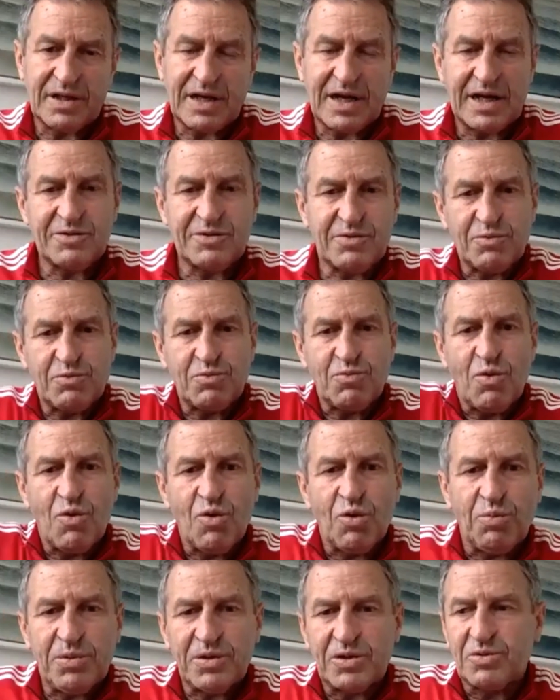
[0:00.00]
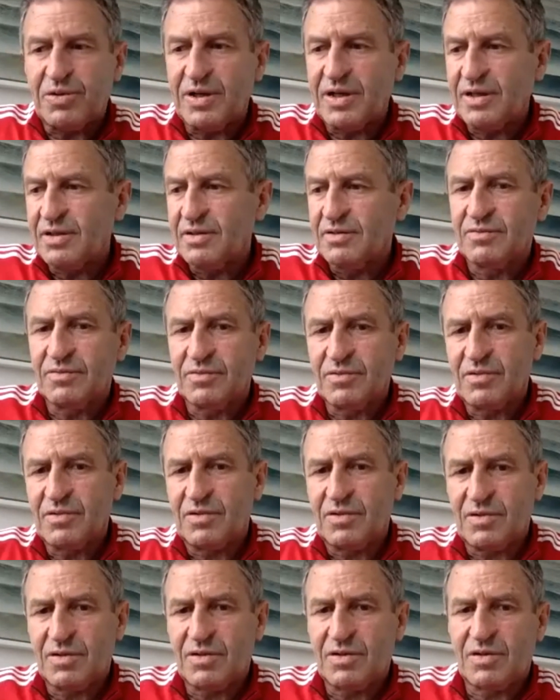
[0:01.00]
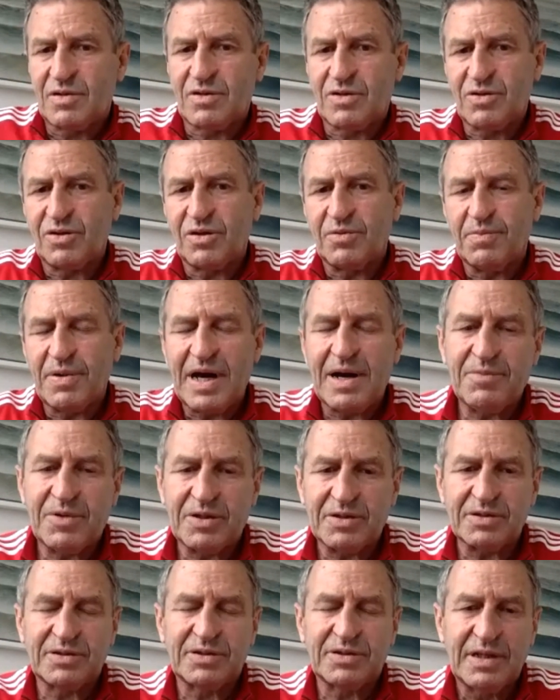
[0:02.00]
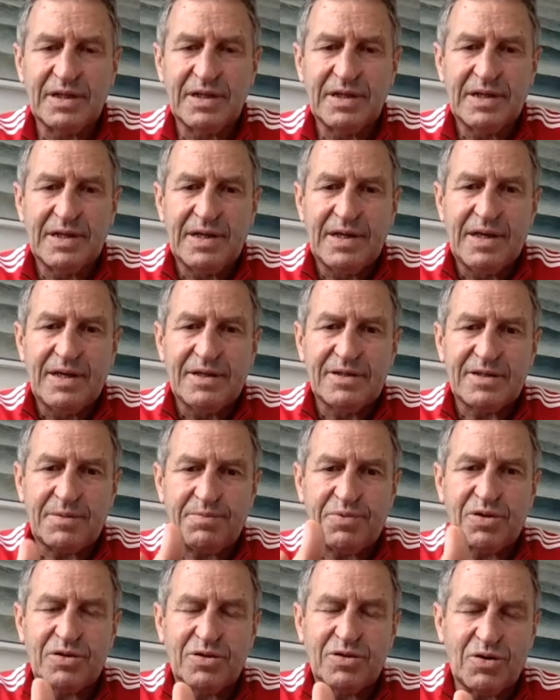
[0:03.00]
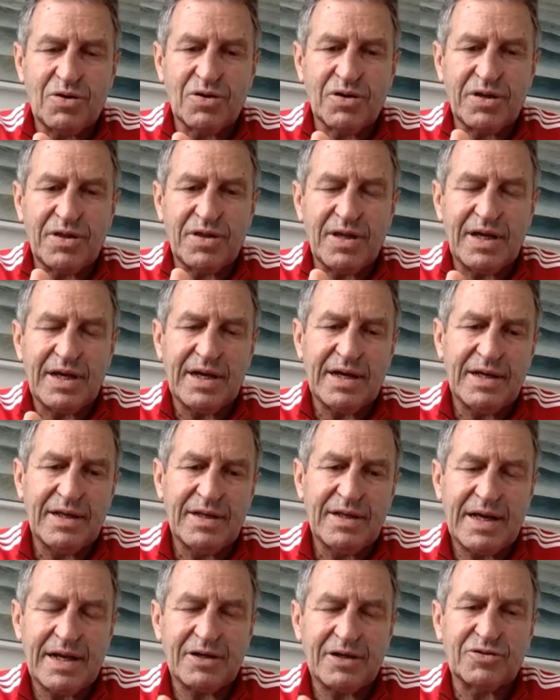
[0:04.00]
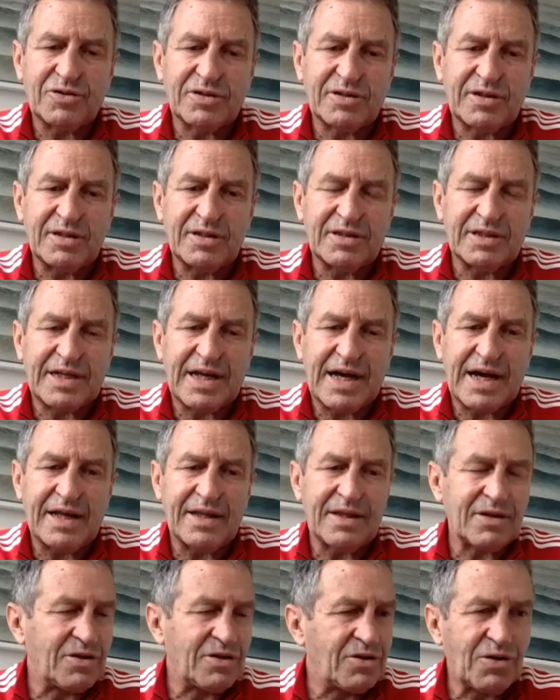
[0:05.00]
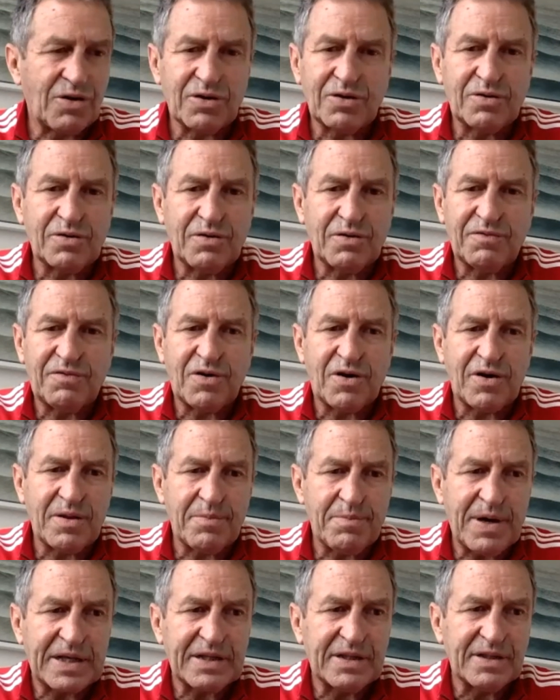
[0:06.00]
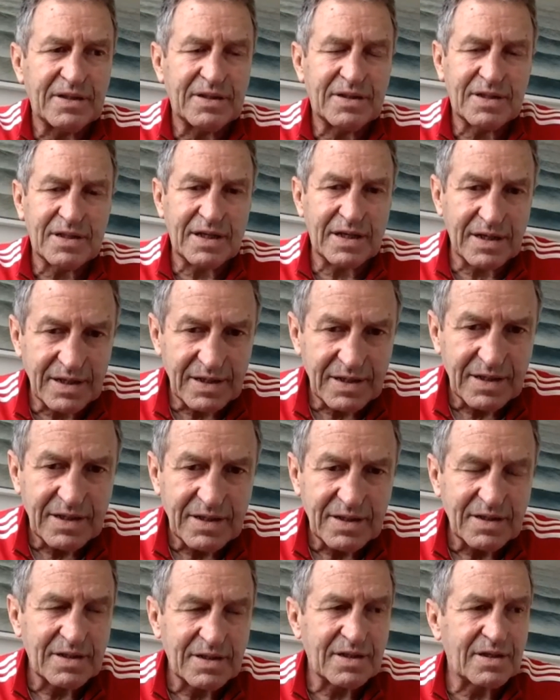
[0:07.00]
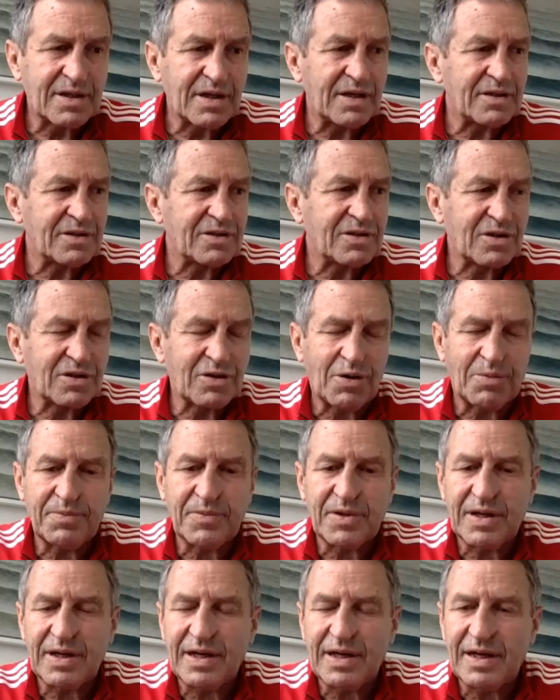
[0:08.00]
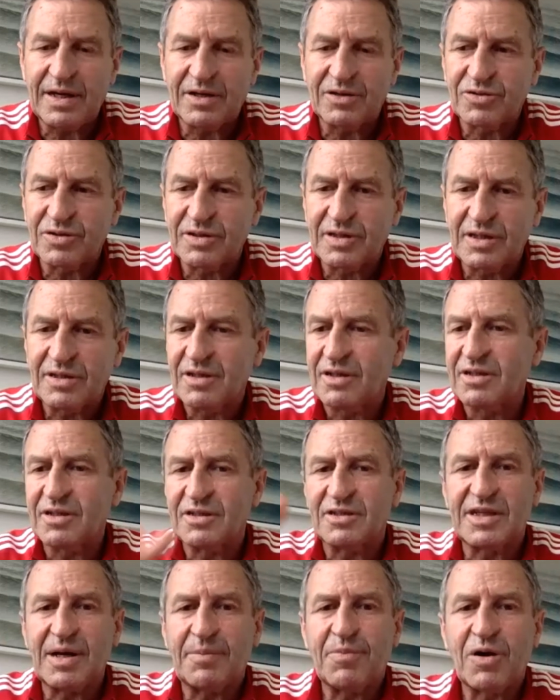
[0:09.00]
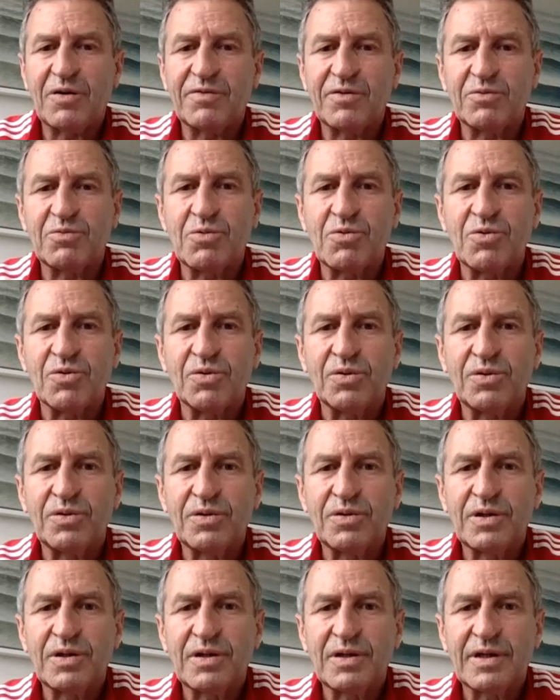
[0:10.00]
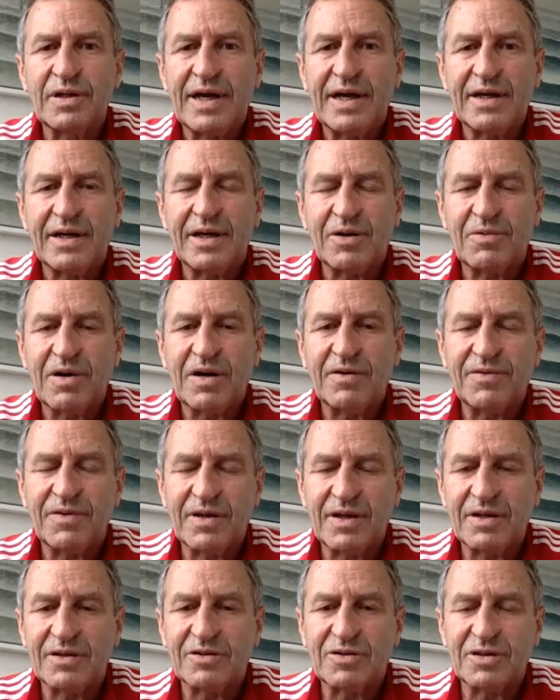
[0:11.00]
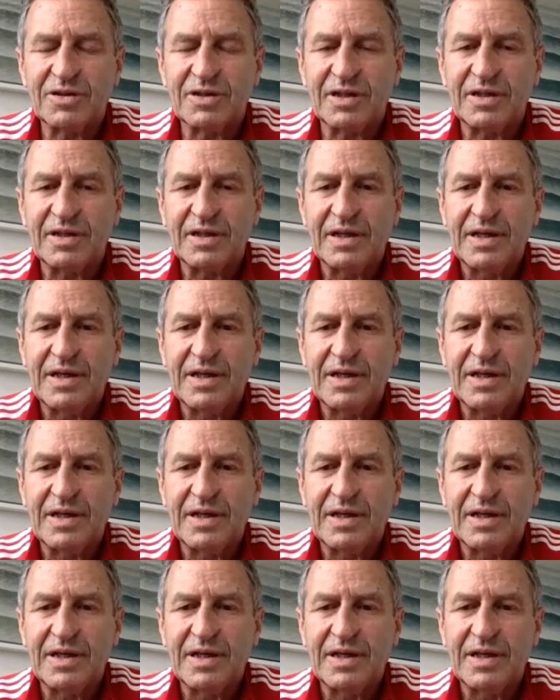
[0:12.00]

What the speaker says: cage with a wall between two compartments. So put a dog in there, electricity would start. The dog couldn't find the button to stop the electricity, so just jump over the wall and get away from the electricity.